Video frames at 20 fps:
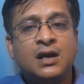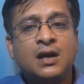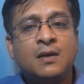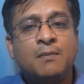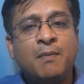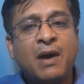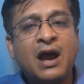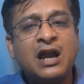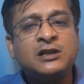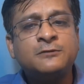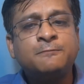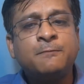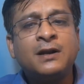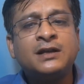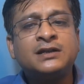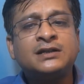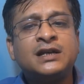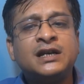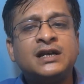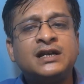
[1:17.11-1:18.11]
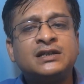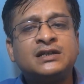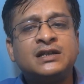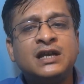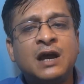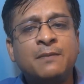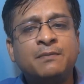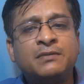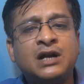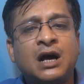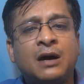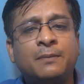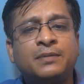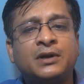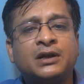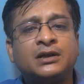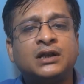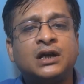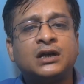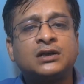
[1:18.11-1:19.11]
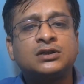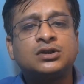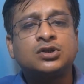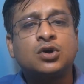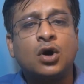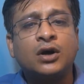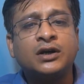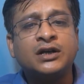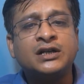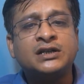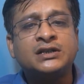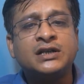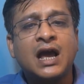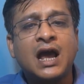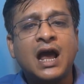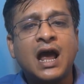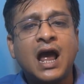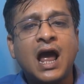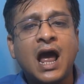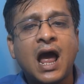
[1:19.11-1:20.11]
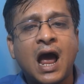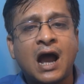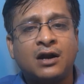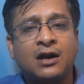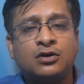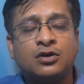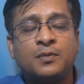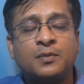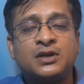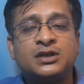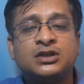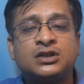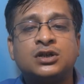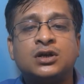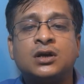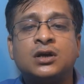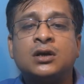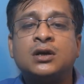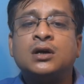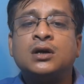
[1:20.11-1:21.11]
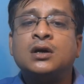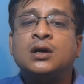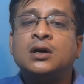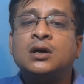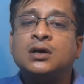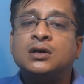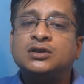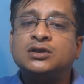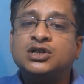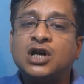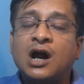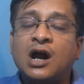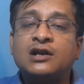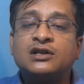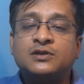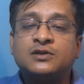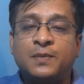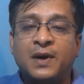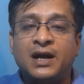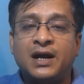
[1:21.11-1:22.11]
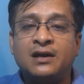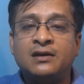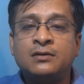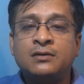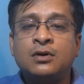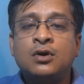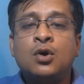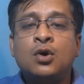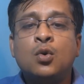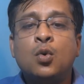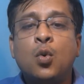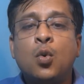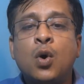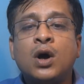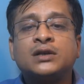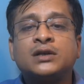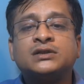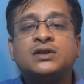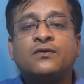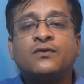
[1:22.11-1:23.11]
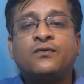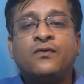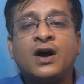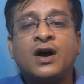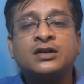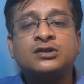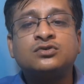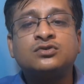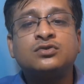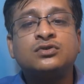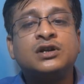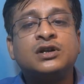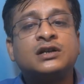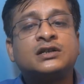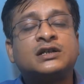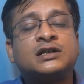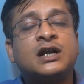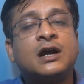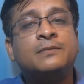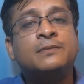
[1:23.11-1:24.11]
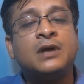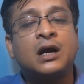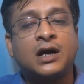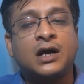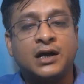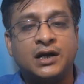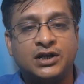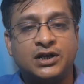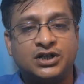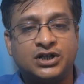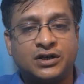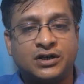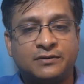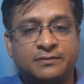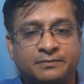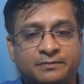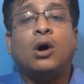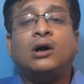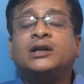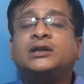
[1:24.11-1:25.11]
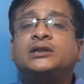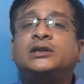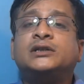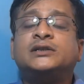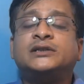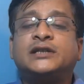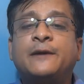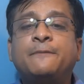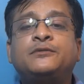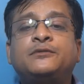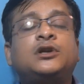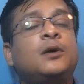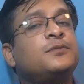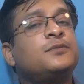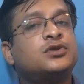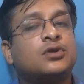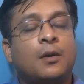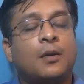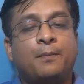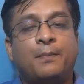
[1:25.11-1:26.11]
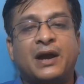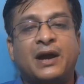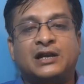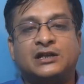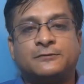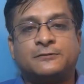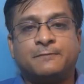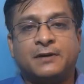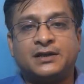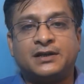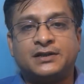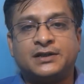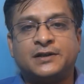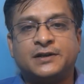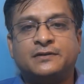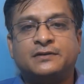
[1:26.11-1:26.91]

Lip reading: Bell's palsy is named after the Scottish anatomist Charles Bell, who was the first to describe the condition. What are the symptoms of Bell's palsy?